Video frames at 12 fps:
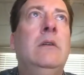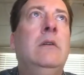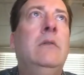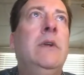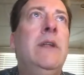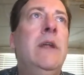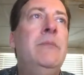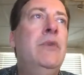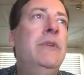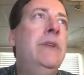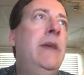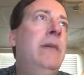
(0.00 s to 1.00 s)
Where did I
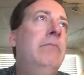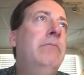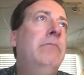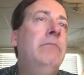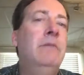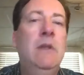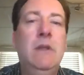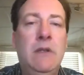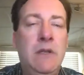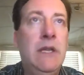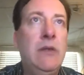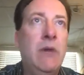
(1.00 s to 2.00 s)
put that?
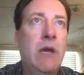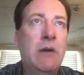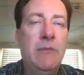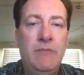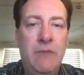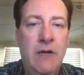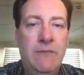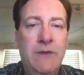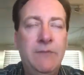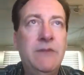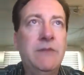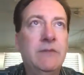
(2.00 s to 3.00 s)
Anyway, I'll
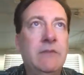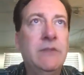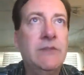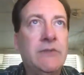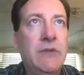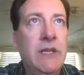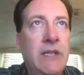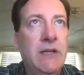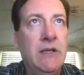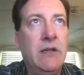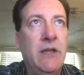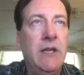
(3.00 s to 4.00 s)
flip the screen
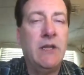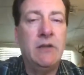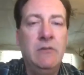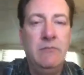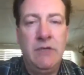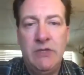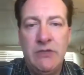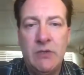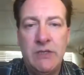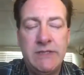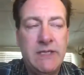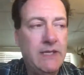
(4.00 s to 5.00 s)
here in a
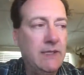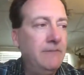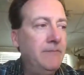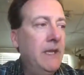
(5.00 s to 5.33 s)
short second.